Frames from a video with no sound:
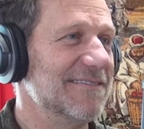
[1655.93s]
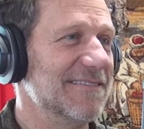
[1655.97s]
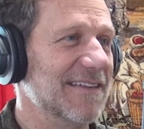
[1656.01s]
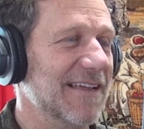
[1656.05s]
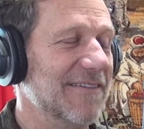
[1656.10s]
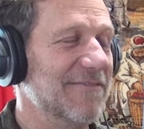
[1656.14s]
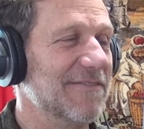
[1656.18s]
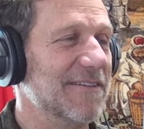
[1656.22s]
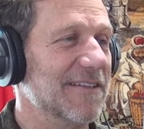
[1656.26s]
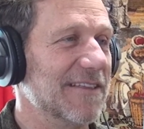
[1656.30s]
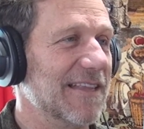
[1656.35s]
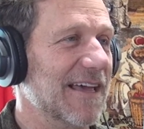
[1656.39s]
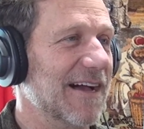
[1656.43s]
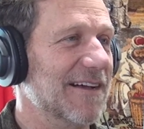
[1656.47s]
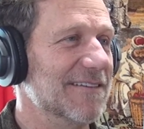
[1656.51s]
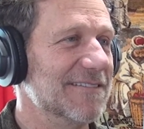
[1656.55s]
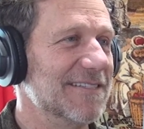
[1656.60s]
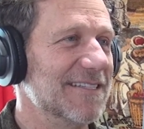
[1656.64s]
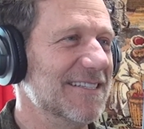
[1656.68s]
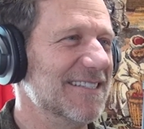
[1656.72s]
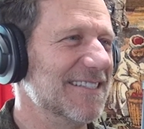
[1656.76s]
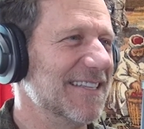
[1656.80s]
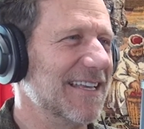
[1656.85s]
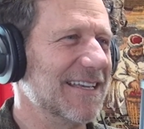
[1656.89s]
I feel
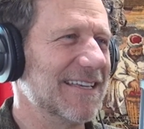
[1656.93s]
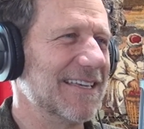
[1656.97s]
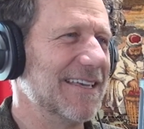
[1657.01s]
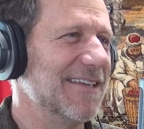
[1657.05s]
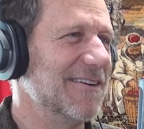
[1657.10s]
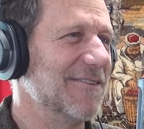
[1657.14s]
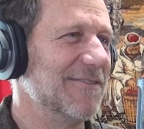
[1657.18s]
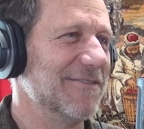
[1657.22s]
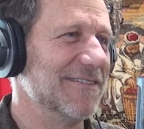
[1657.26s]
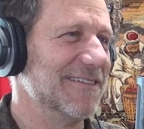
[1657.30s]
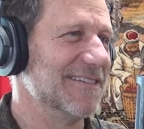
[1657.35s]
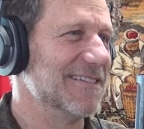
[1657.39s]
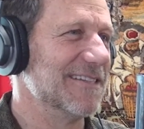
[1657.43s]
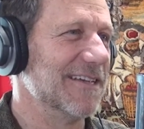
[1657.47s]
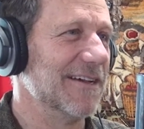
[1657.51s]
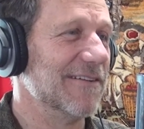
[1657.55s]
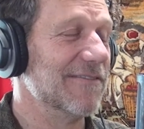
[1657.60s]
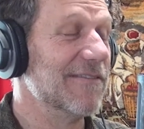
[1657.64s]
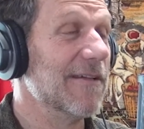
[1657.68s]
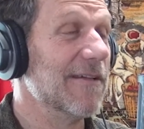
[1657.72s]
lousy. It's like, get over yourself.